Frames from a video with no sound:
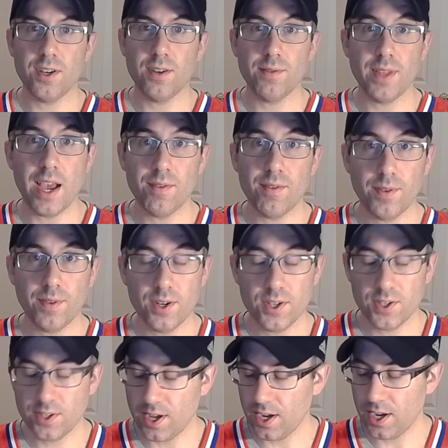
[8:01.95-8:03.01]
of that
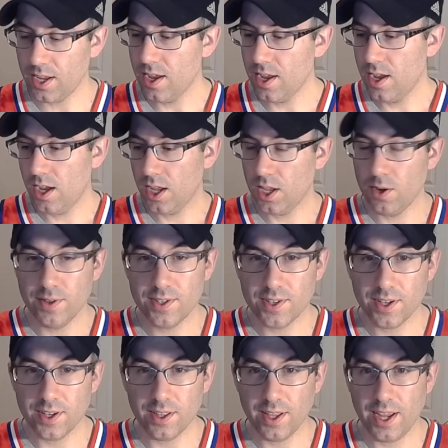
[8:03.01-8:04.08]
first study, you would
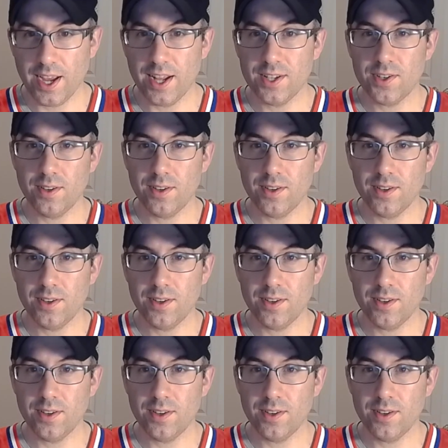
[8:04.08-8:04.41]
see the answer